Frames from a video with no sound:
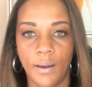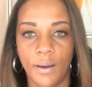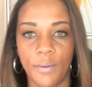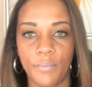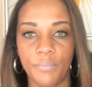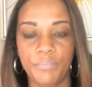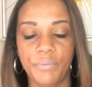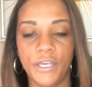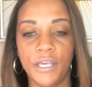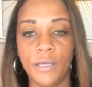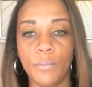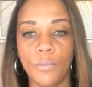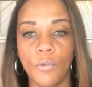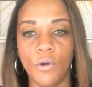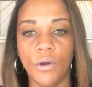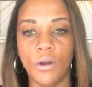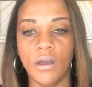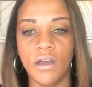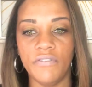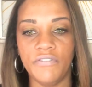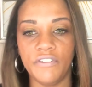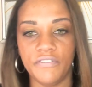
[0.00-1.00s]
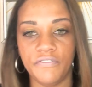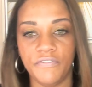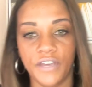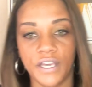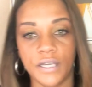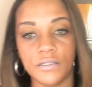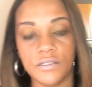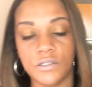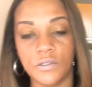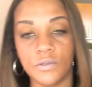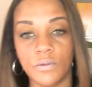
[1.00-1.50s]
be more of a
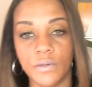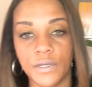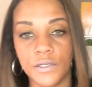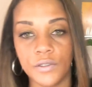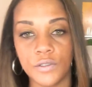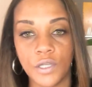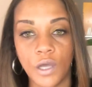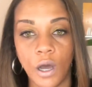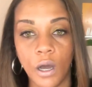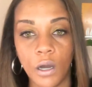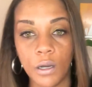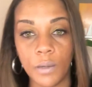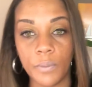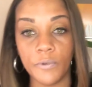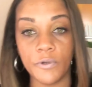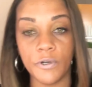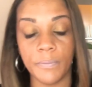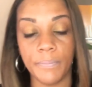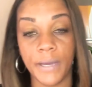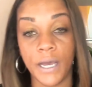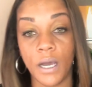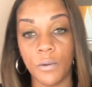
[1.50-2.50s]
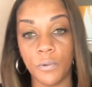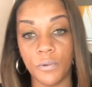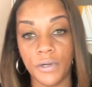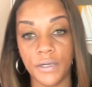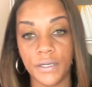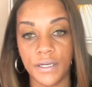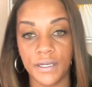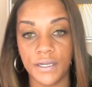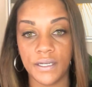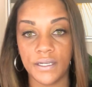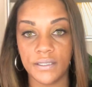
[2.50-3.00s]
vessel and talk more about what
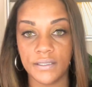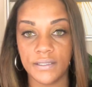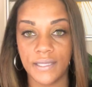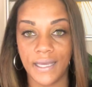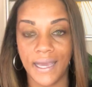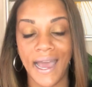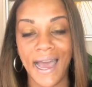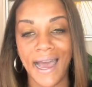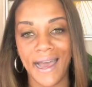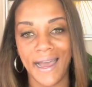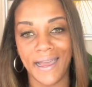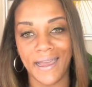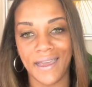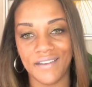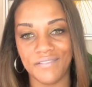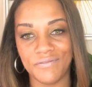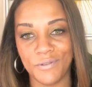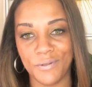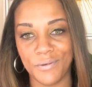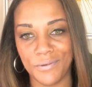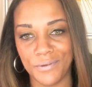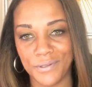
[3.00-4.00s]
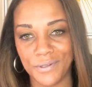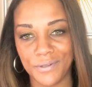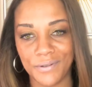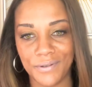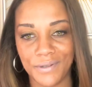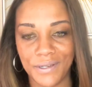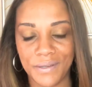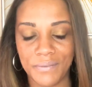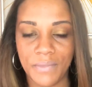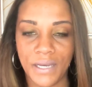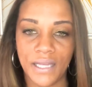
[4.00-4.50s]
it is that I have going
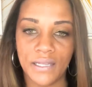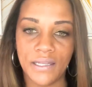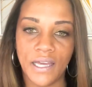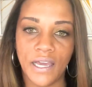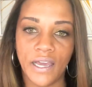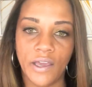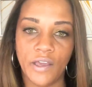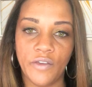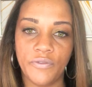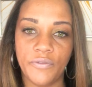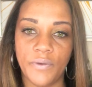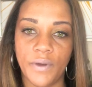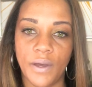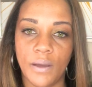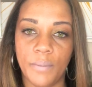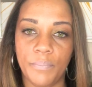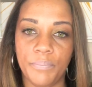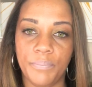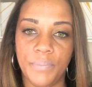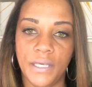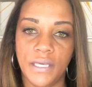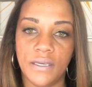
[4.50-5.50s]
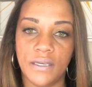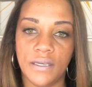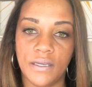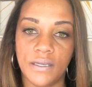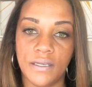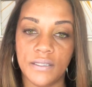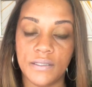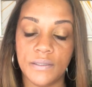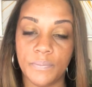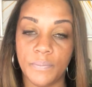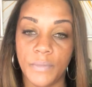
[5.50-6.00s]
on in my life,
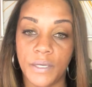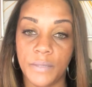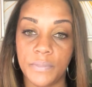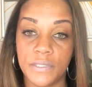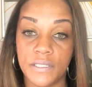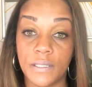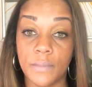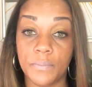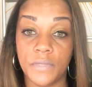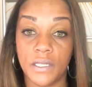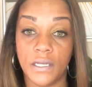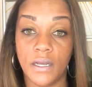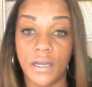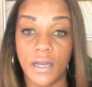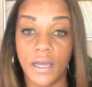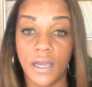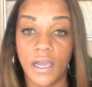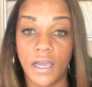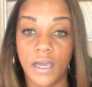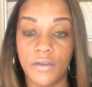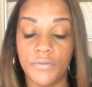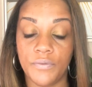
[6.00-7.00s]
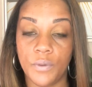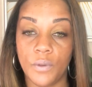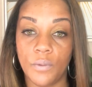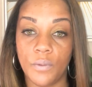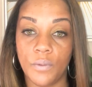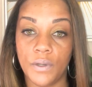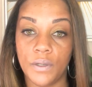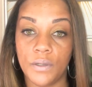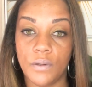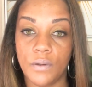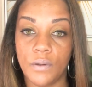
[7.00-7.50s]
because maybe something that I have
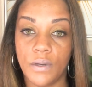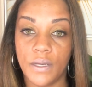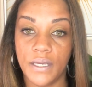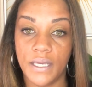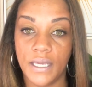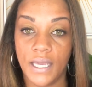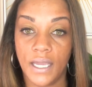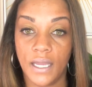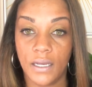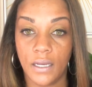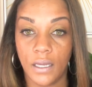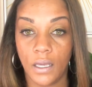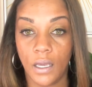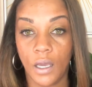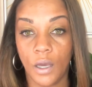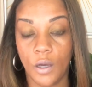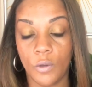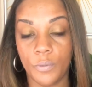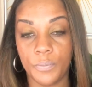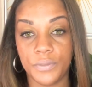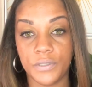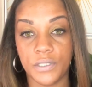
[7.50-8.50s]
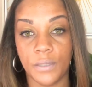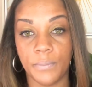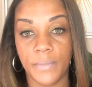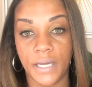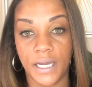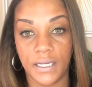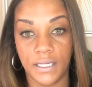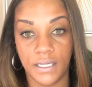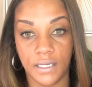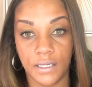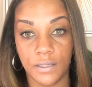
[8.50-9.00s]
going on can help
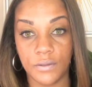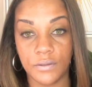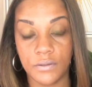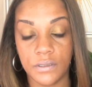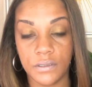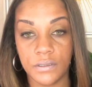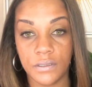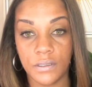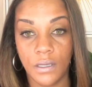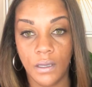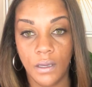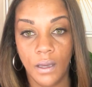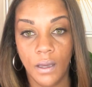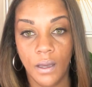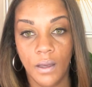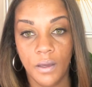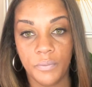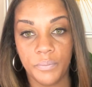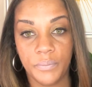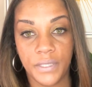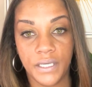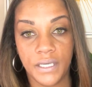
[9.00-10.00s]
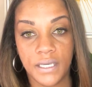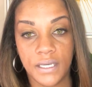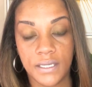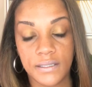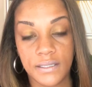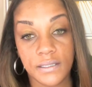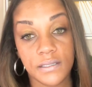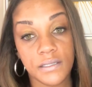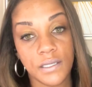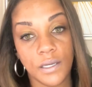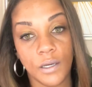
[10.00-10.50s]
somebody else, because
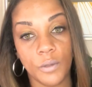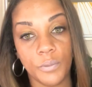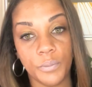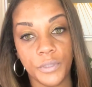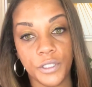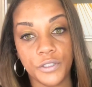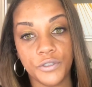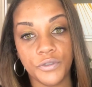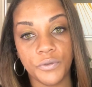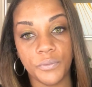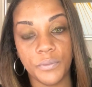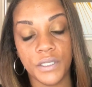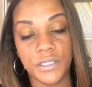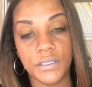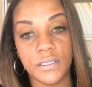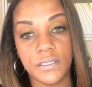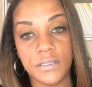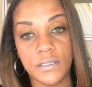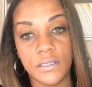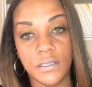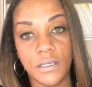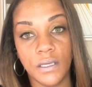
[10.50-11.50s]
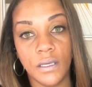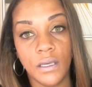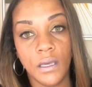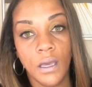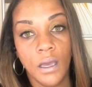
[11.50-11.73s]
it's helped me tremendously.